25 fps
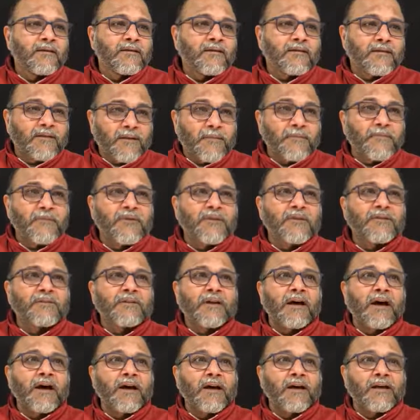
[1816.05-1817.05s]
Scriptures
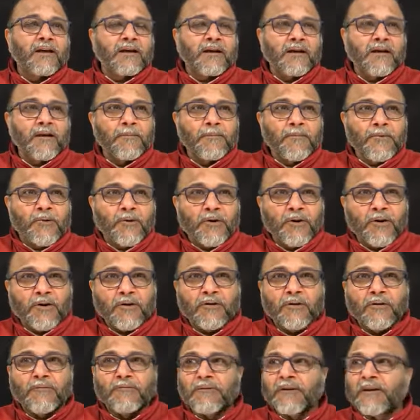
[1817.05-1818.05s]
are a
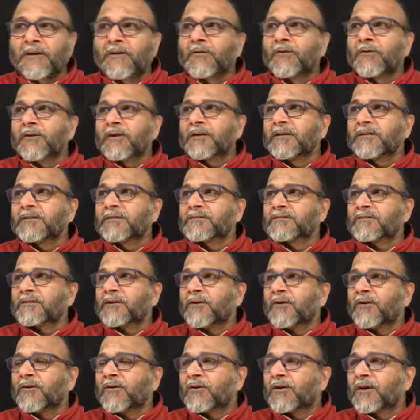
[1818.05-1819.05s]
product of ignorance
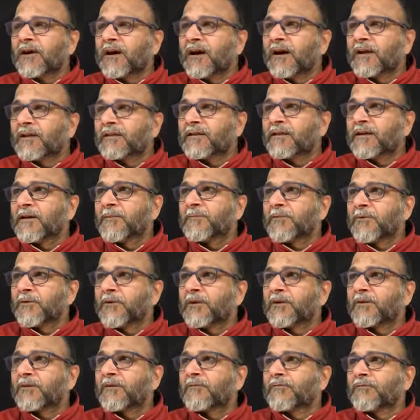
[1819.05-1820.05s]
or are they a
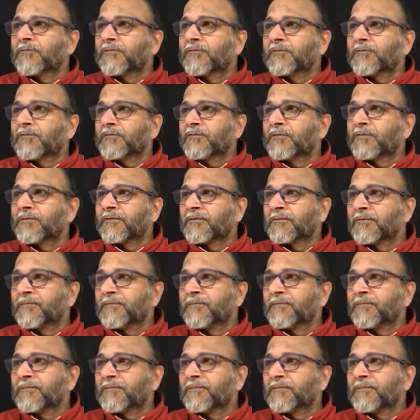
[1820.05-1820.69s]
product of truth?